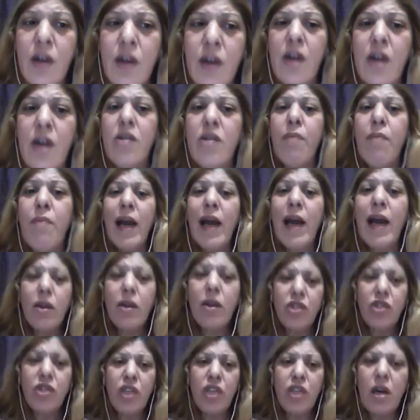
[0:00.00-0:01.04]
The
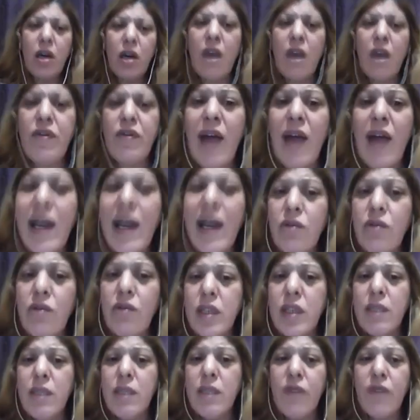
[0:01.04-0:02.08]
biology of the
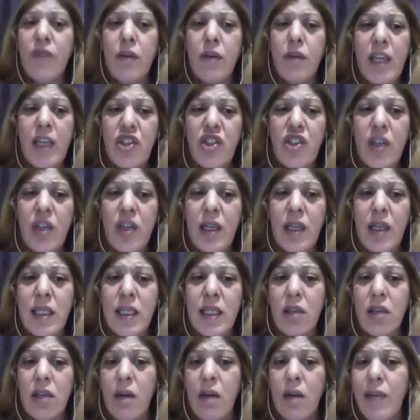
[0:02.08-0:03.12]
aneurysm formation is a
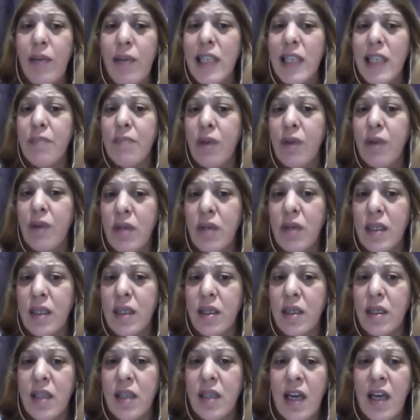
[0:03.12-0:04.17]
complex process
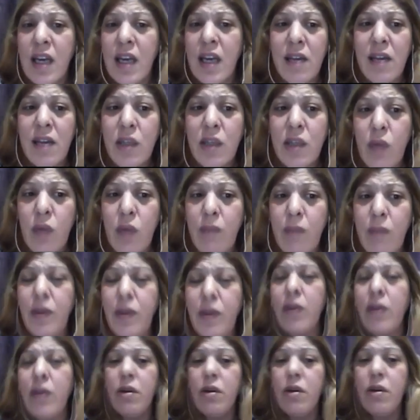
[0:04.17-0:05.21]
that will be
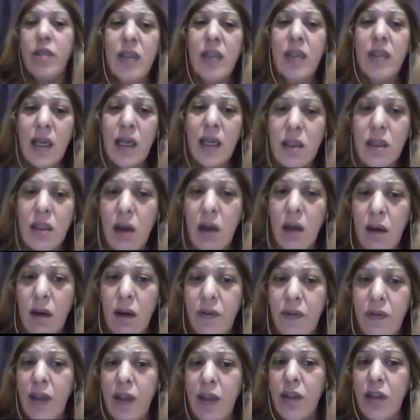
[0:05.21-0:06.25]
a result of
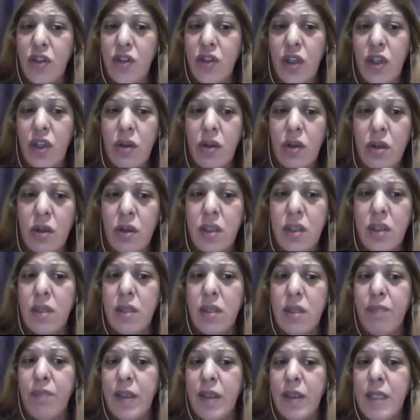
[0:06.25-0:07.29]
indigenous
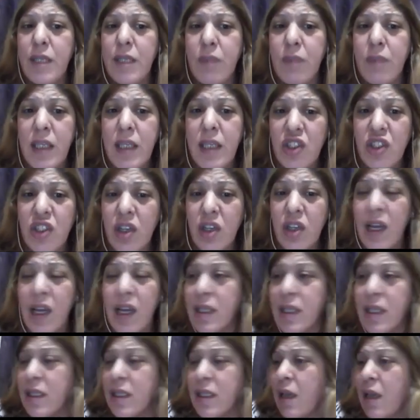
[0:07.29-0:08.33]
predisposition,
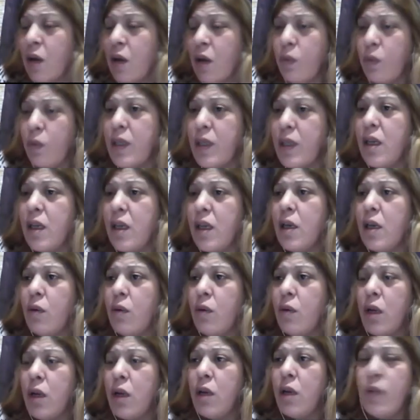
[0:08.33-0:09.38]
as
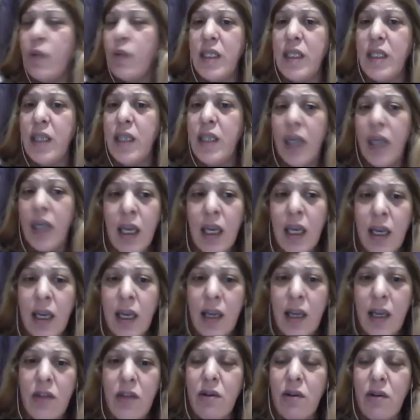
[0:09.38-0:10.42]
we see
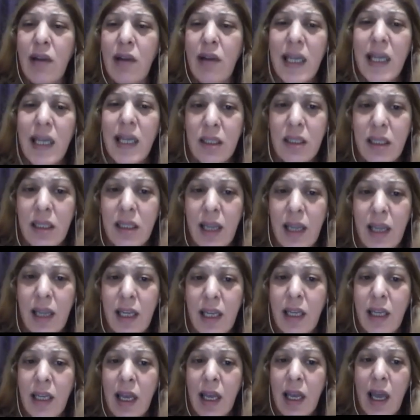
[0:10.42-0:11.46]
in the last slide,
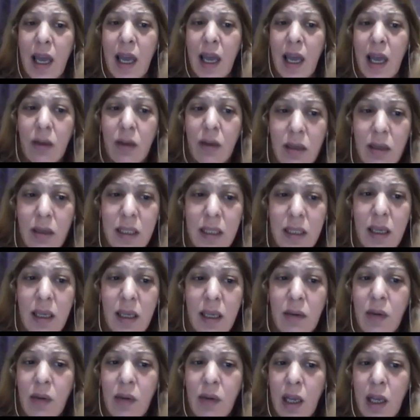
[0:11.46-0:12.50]
and also
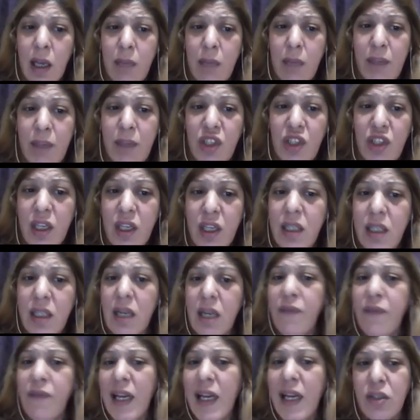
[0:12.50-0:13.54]
epigenetic
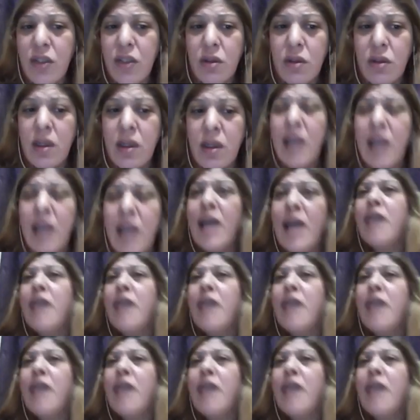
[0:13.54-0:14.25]
factor. And